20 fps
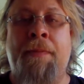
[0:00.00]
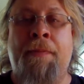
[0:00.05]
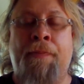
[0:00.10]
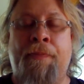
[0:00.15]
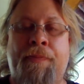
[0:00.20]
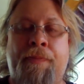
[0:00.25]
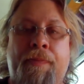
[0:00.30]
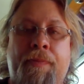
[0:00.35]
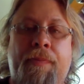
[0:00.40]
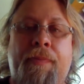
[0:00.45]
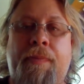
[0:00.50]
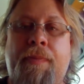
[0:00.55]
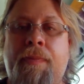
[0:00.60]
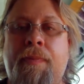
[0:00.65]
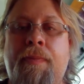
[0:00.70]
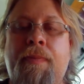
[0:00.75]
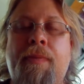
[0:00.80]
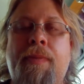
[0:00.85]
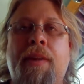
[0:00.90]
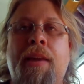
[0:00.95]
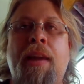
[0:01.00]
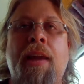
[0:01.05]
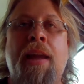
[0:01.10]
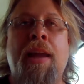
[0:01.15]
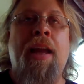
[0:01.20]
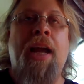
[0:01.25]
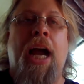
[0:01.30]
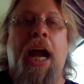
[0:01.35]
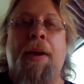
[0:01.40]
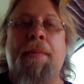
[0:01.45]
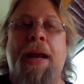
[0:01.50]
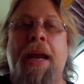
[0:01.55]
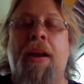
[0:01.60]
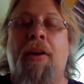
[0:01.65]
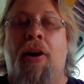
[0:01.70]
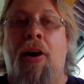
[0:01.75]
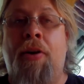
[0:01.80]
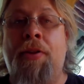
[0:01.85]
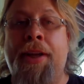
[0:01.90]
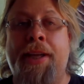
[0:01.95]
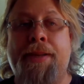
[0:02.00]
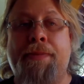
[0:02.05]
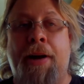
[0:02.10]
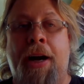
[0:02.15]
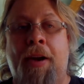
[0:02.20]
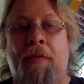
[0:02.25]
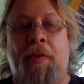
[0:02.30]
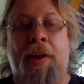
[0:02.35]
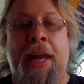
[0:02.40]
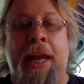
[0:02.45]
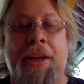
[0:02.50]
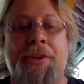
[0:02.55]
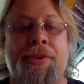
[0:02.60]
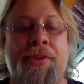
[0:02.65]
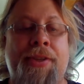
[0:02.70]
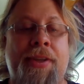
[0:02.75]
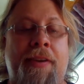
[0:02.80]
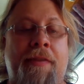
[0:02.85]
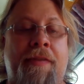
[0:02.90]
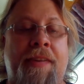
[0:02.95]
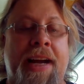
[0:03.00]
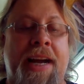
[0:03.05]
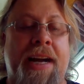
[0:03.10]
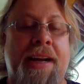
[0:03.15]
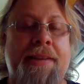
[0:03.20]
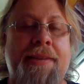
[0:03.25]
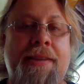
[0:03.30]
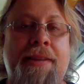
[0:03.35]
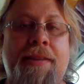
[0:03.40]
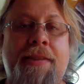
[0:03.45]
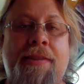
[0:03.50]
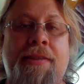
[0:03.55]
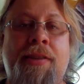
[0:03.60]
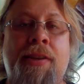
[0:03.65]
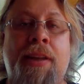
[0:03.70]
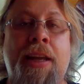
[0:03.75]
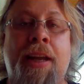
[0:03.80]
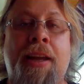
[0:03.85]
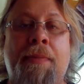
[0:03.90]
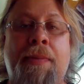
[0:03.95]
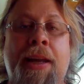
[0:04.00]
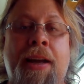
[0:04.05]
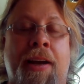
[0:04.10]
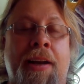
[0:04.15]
I made all these modifications, in fact, so they could be